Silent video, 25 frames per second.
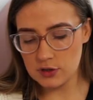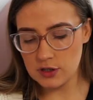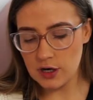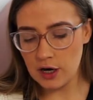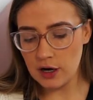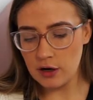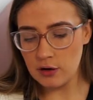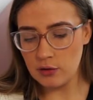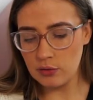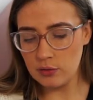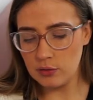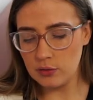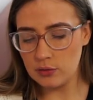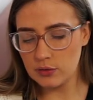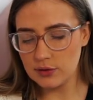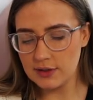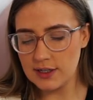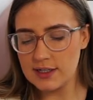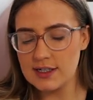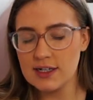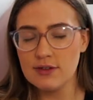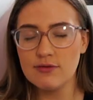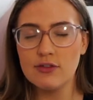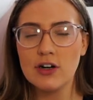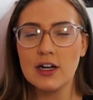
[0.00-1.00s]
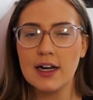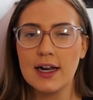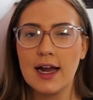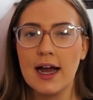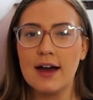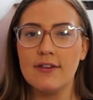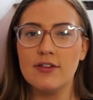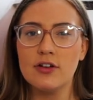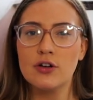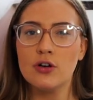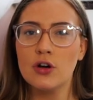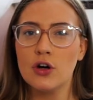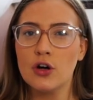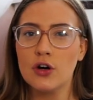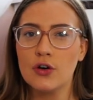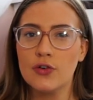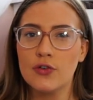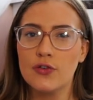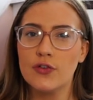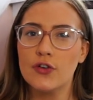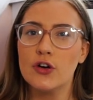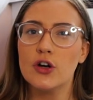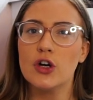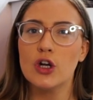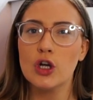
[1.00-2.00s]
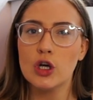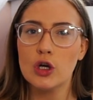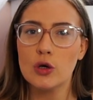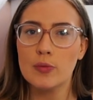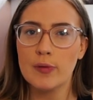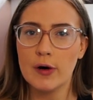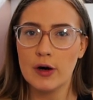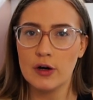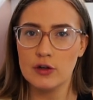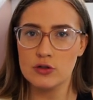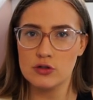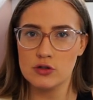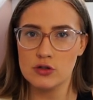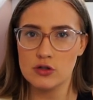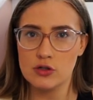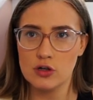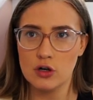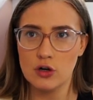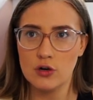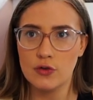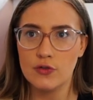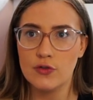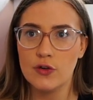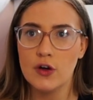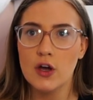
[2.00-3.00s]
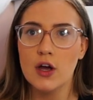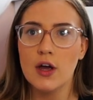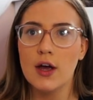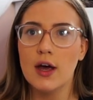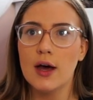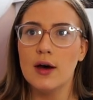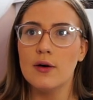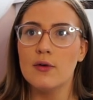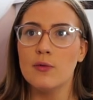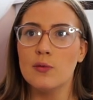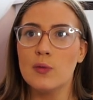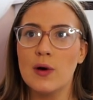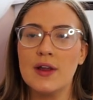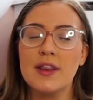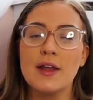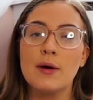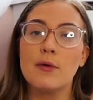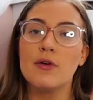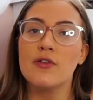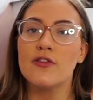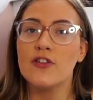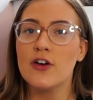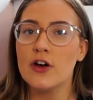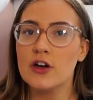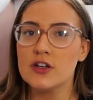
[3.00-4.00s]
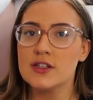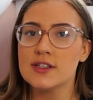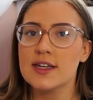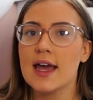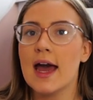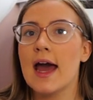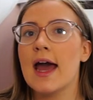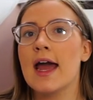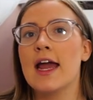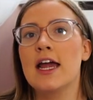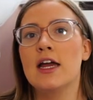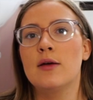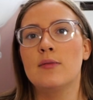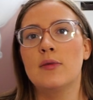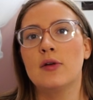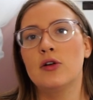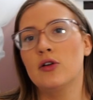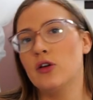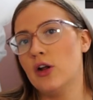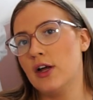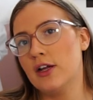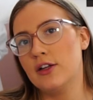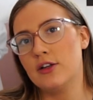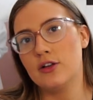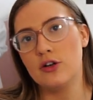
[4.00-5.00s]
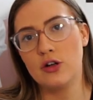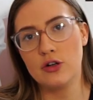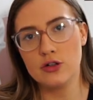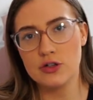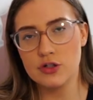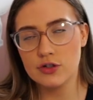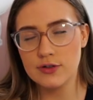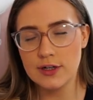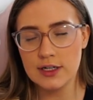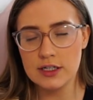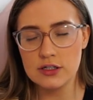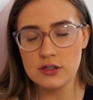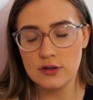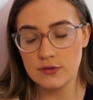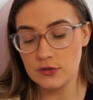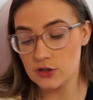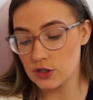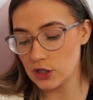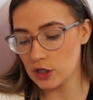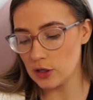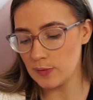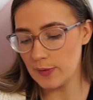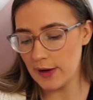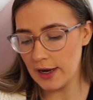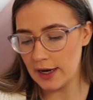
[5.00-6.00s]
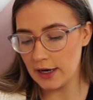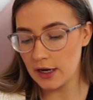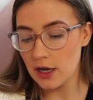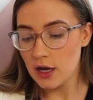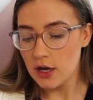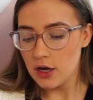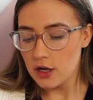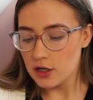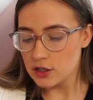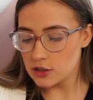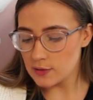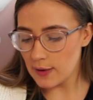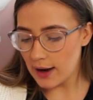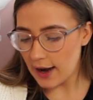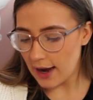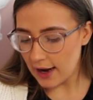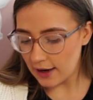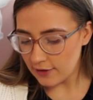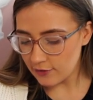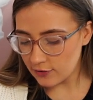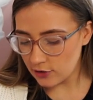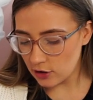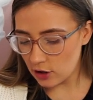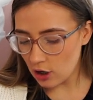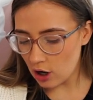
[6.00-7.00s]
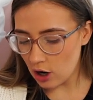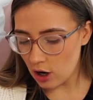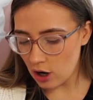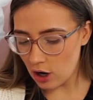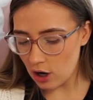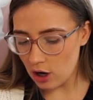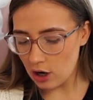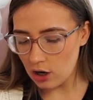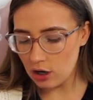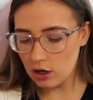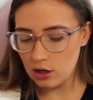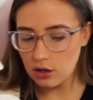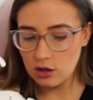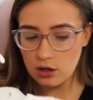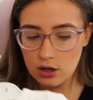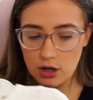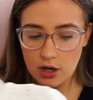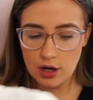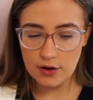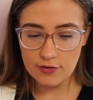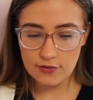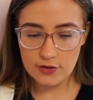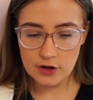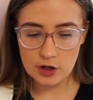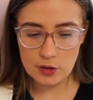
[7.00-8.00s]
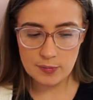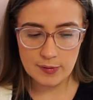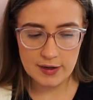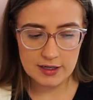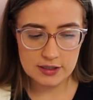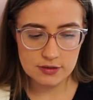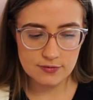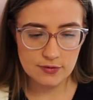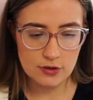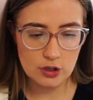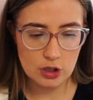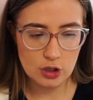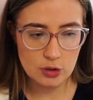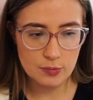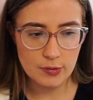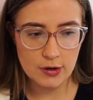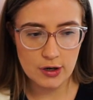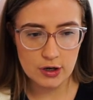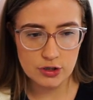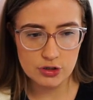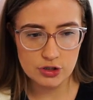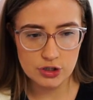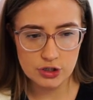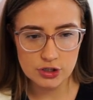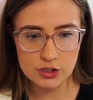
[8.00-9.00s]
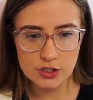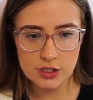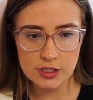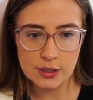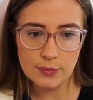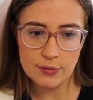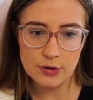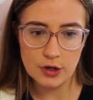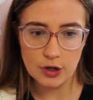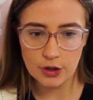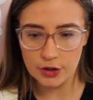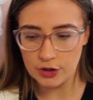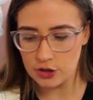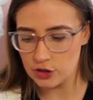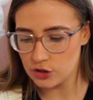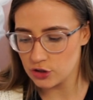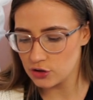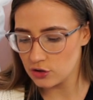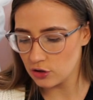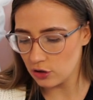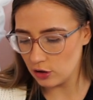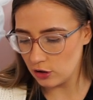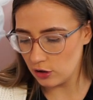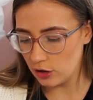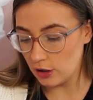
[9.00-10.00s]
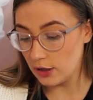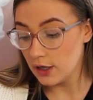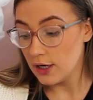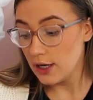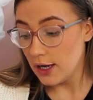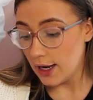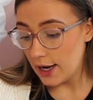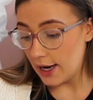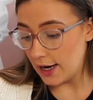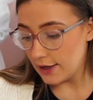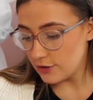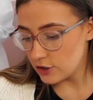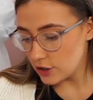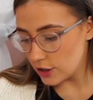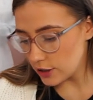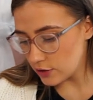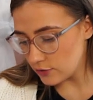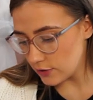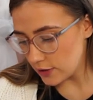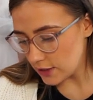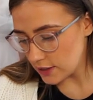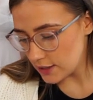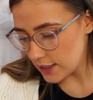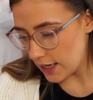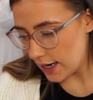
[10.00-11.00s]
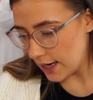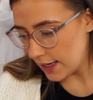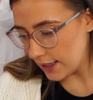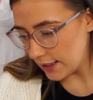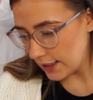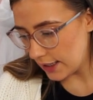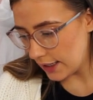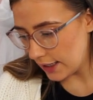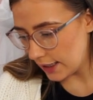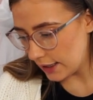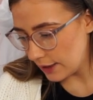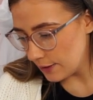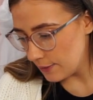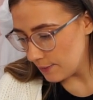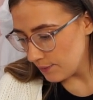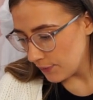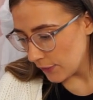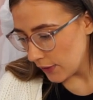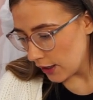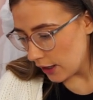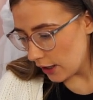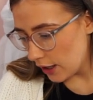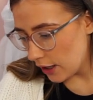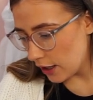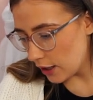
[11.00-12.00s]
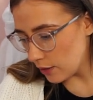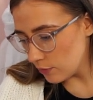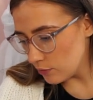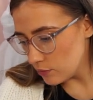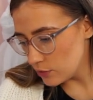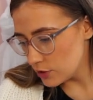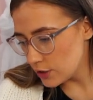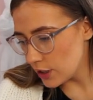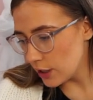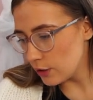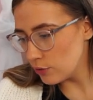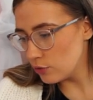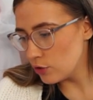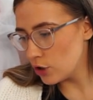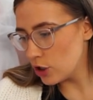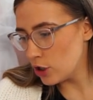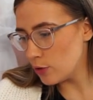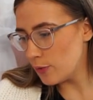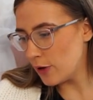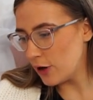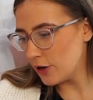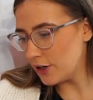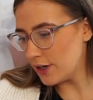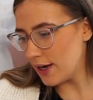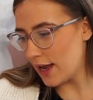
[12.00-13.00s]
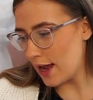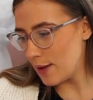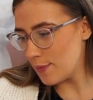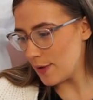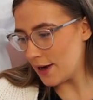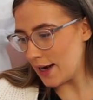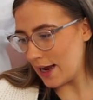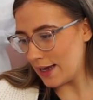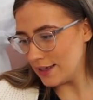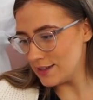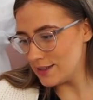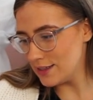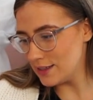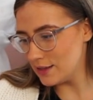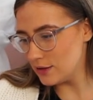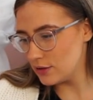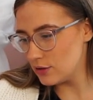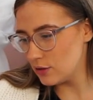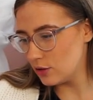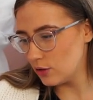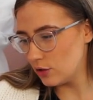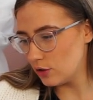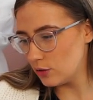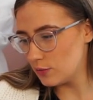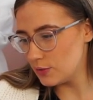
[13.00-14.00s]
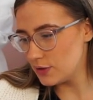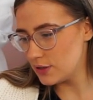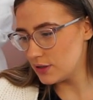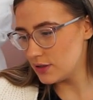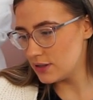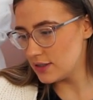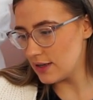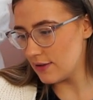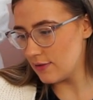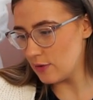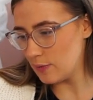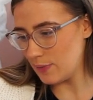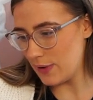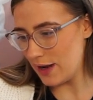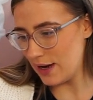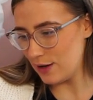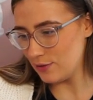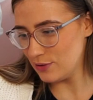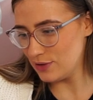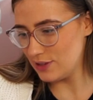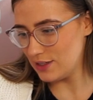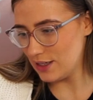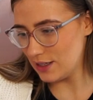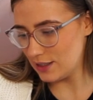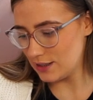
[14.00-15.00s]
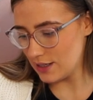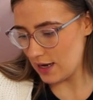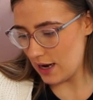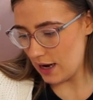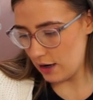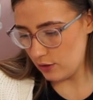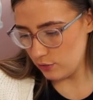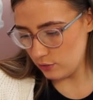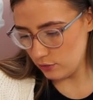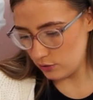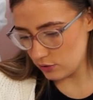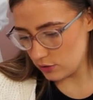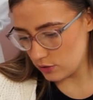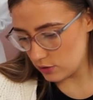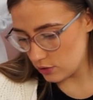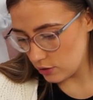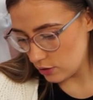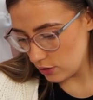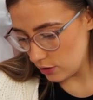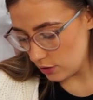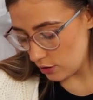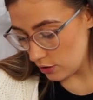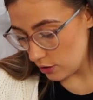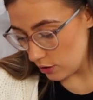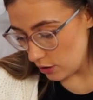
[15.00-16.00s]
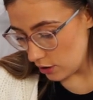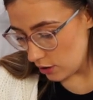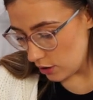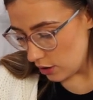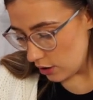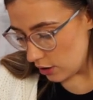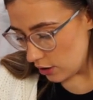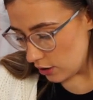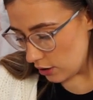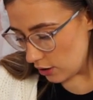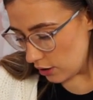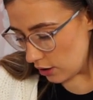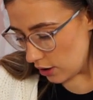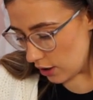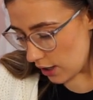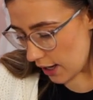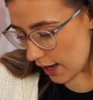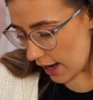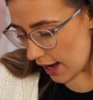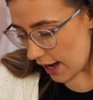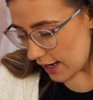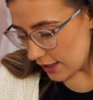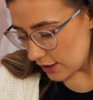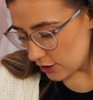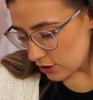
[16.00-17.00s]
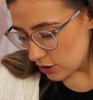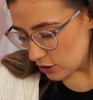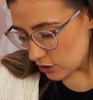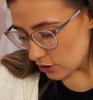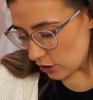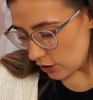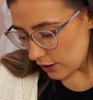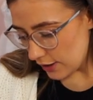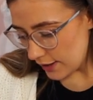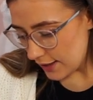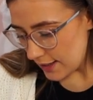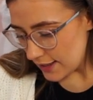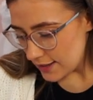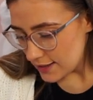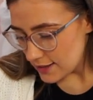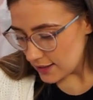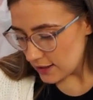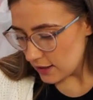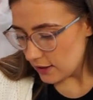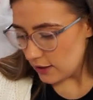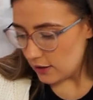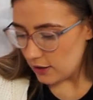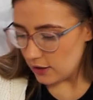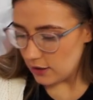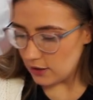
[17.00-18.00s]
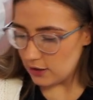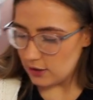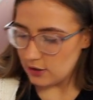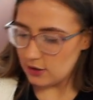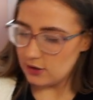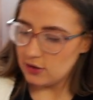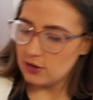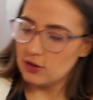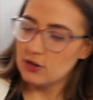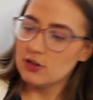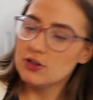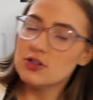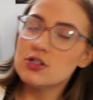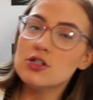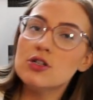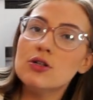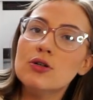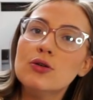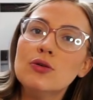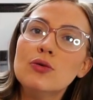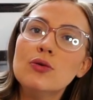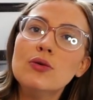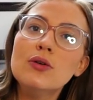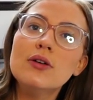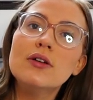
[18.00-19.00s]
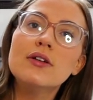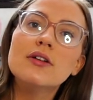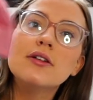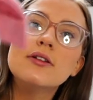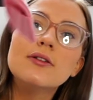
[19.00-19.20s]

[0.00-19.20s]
so they didn't really have enough newborn stuff when they were first came and like the not three stuff's too big so I have got a few bits for newborn just so that we're not going to struggle if she's really tiny um, so newborn at M&S is up to £7 6 ounce and I just got these two